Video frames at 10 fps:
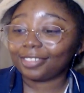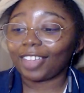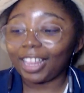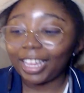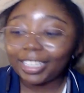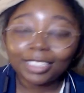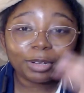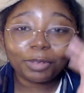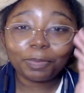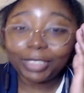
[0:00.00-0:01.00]
I like the
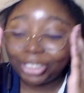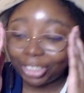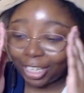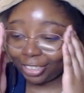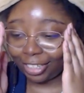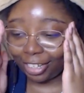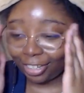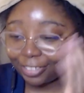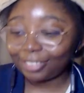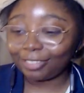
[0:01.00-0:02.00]
little beat change though,
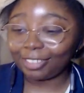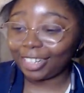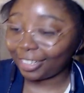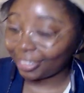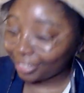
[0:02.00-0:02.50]
that was really nice.